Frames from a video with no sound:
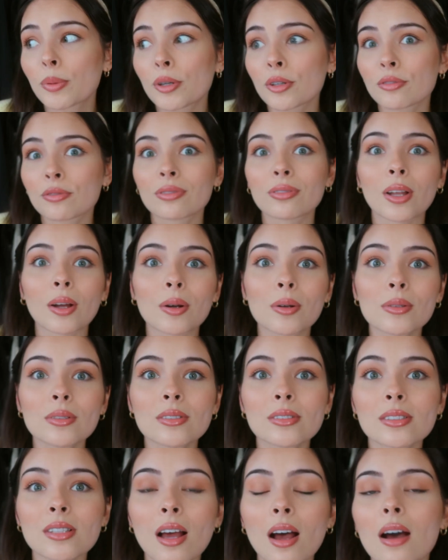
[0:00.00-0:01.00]
beer
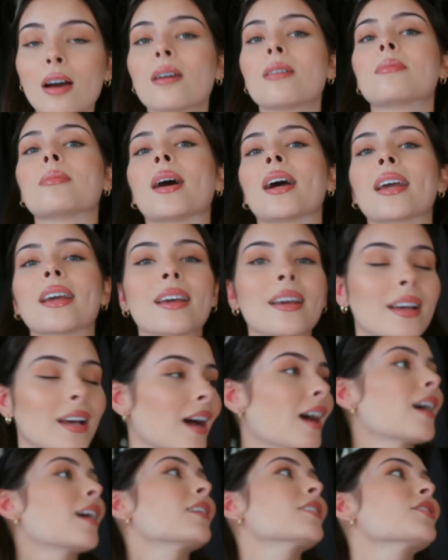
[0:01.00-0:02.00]
floats. Oh my
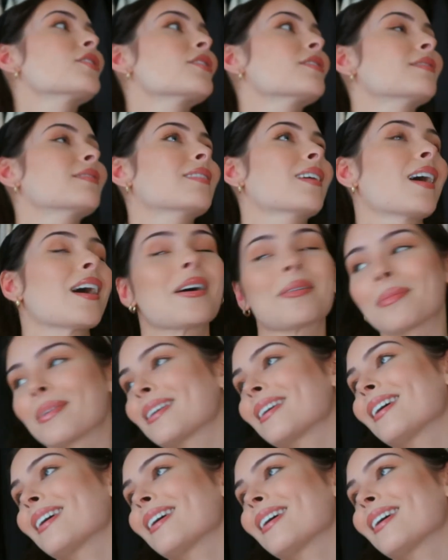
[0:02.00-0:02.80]
gosh. Oh my